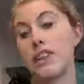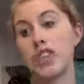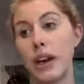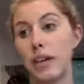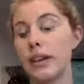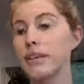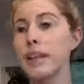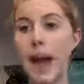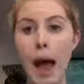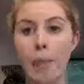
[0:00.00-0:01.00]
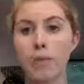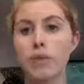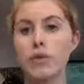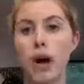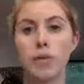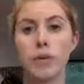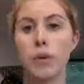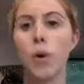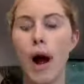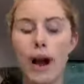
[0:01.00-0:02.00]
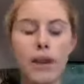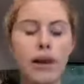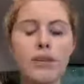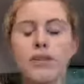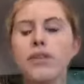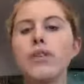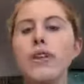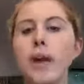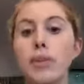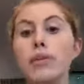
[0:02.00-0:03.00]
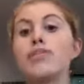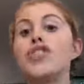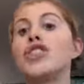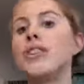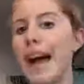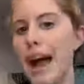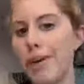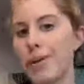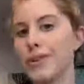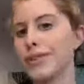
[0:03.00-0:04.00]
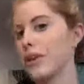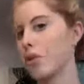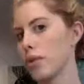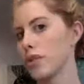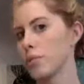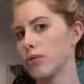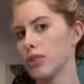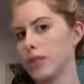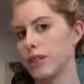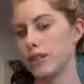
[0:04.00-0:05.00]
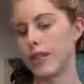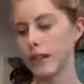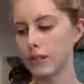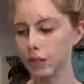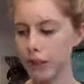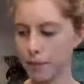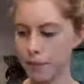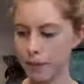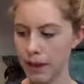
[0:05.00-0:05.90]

cherries and apples often require a certain number of chill hours in order to produce successfully.